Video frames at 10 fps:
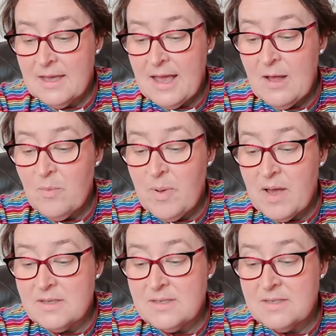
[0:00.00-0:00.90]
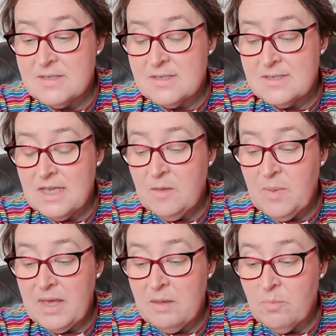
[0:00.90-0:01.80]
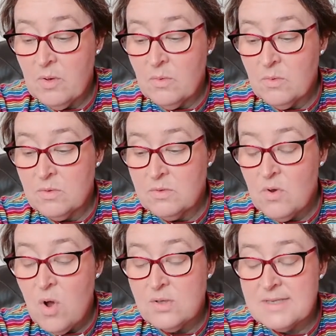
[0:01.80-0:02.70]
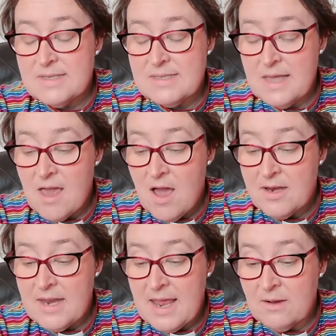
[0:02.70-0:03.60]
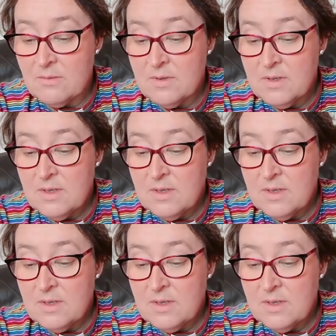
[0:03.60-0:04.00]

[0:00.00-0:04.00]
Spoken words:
Help us to see people not as they are now,